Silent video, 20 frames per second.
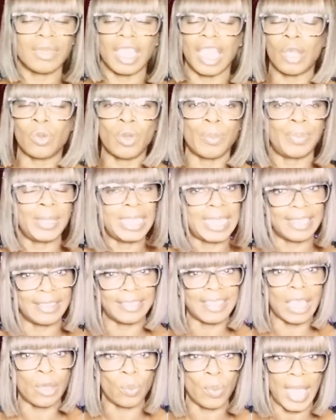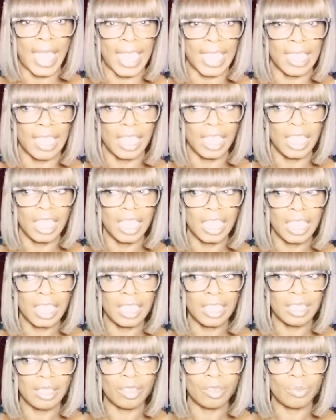I wouldn't be let that way,
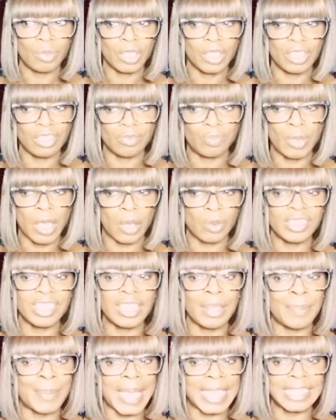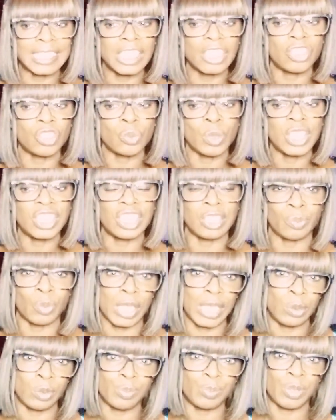because I was in a bad situation
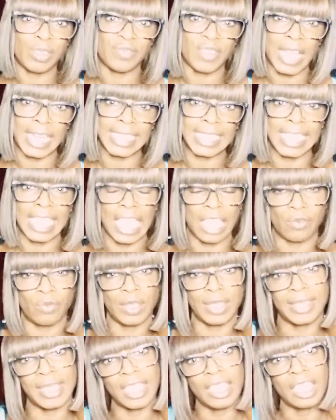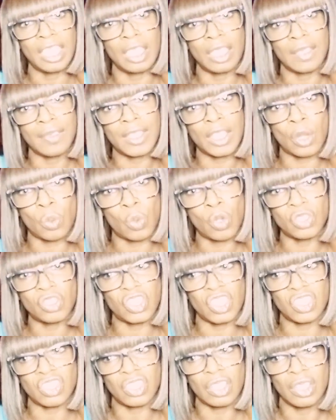where he was providing everything that I
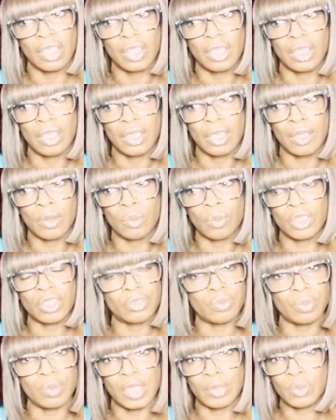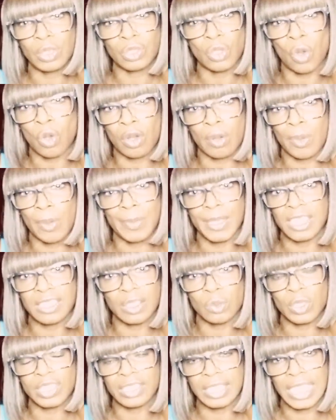wanted, which was horrible because
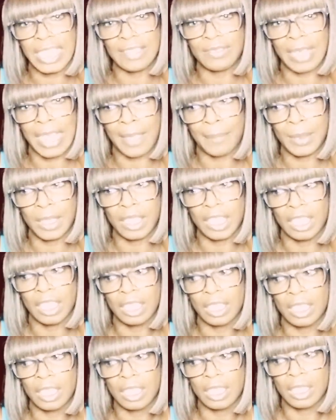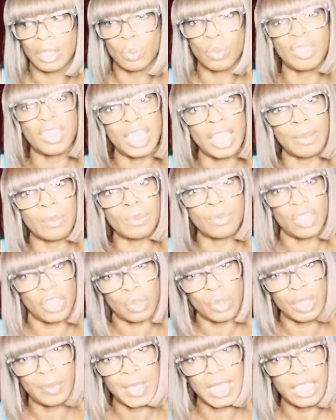I wasn't even happy with him, you
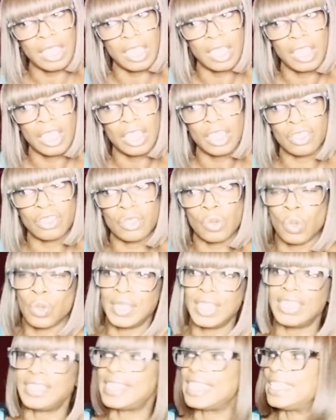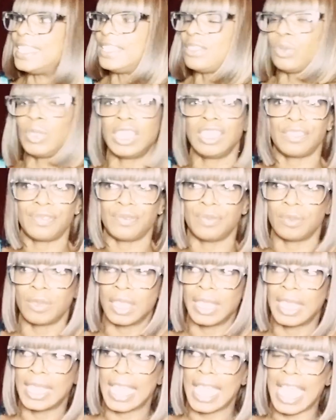know what I mean? So all these things, all these
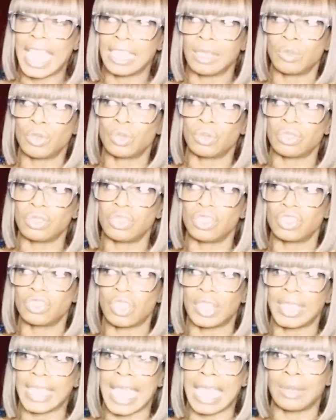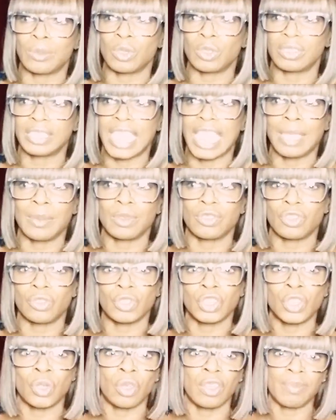animals and exotic animals came as a
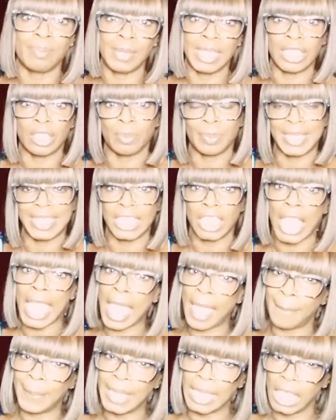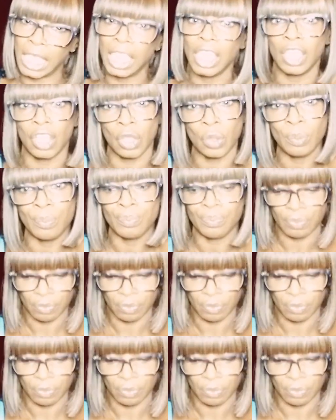result of me not being happy, you know?